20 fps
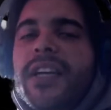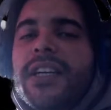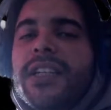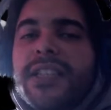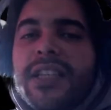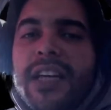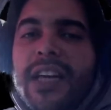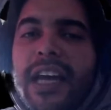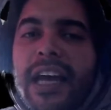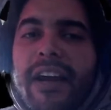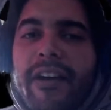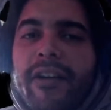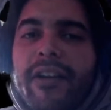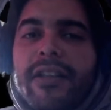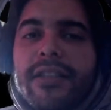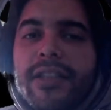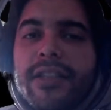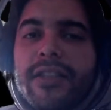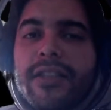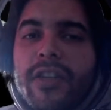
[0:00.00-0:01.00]
it's
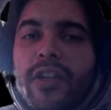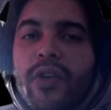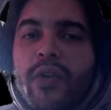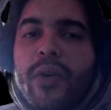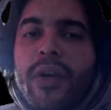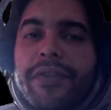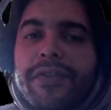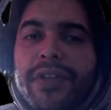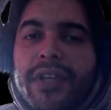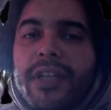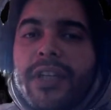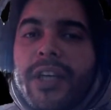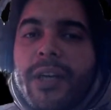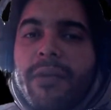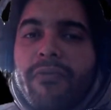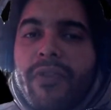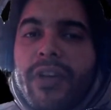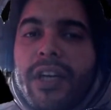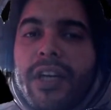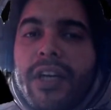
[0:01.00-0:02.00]
hilarious. It's a UFC
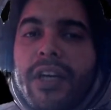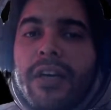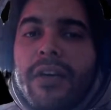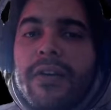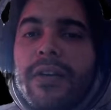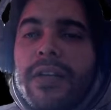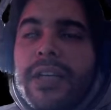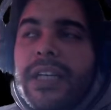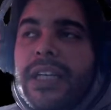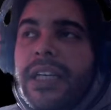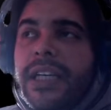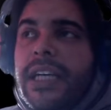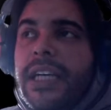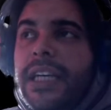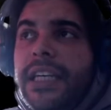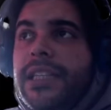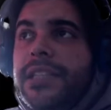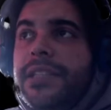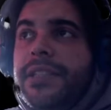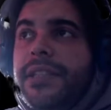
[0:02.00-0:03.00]
themed video,
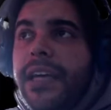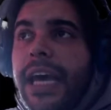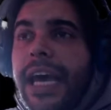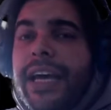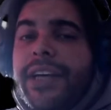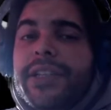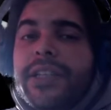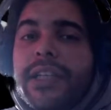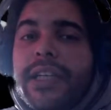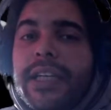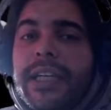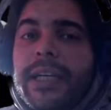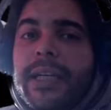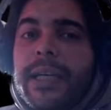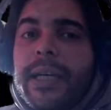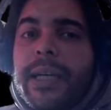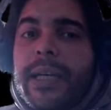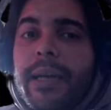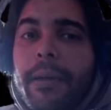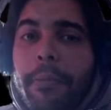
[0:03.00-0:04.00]
and he's actually
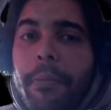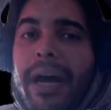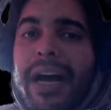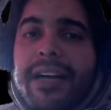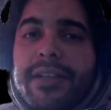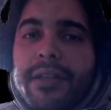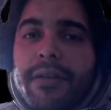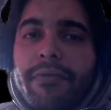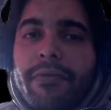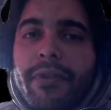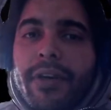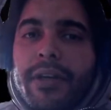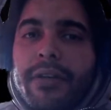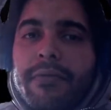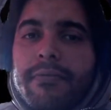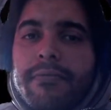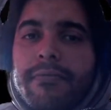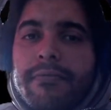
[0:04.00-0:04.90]
in a boxing ring.